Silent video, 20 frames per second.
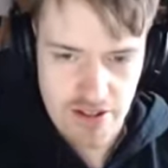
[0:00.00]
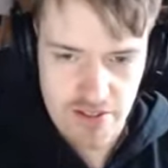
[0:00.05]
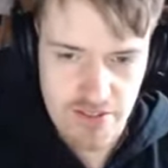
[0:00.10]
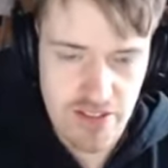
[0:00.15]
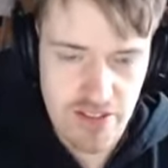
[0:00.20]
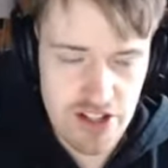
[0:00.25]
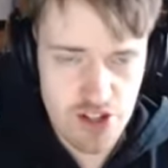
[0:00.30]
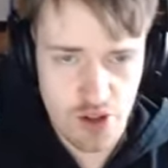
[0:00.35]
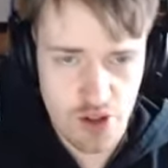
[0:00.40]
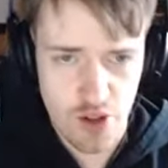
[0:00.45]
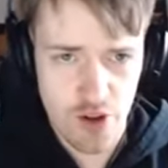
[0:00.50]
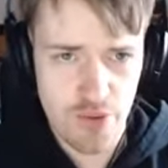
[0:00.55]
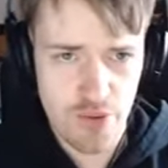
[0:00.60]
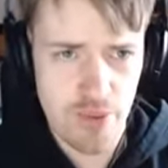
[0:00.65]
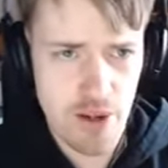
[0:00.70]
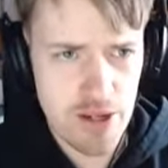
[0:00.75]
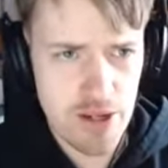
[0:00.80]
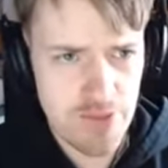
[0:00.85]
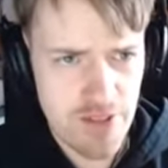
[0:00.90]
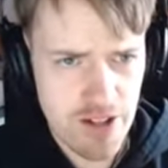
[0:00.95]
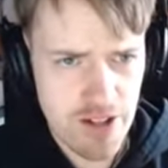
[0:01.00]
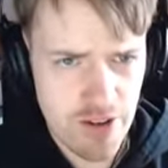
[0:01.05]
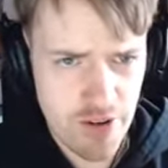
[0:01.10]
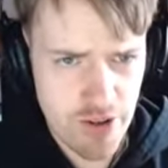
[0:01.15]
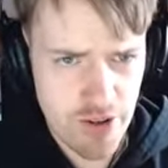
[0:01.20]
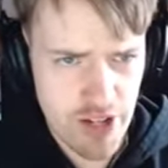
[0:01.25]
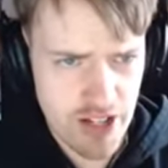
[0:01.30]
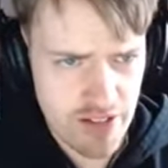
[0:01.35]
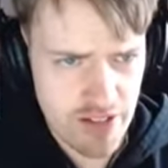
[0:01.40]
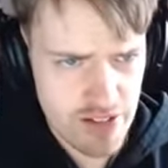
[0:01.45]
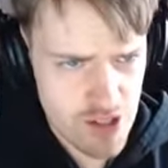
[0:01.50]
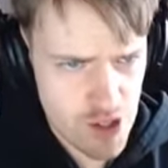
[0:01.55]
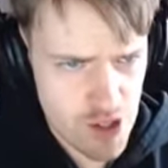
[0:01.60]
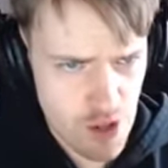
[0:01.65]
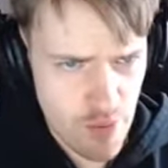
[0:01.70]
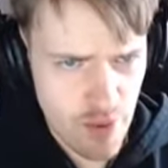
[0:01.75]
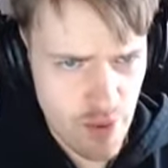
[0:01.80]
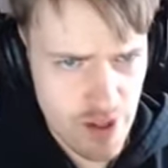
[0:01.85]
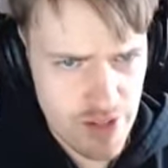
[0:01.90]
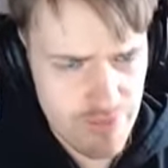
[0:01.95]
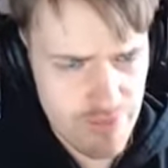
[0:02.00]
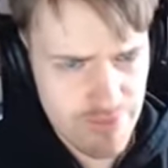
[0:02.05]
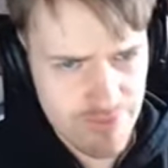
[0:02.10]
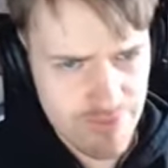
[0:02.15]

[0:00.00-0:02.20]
That's a lot of right there. Okay, let's go right.